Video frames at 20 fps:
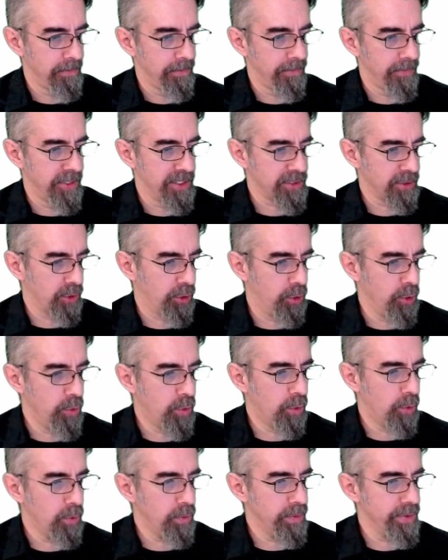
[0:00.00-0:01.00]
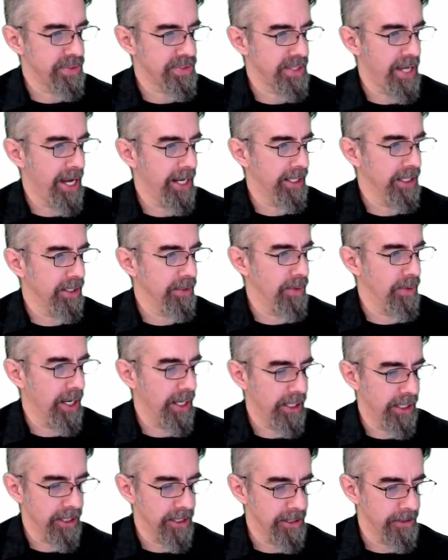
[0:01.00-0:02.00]
this Google sign-in right
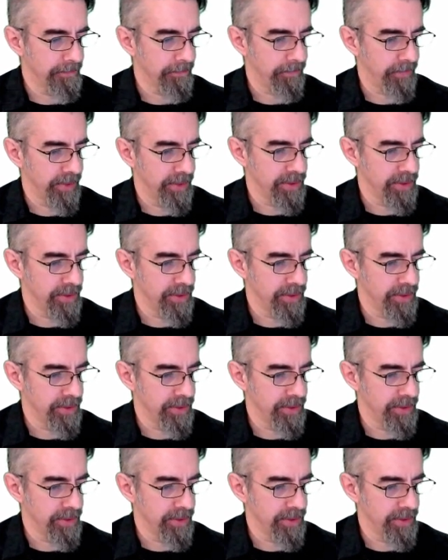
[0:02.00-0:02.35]
here.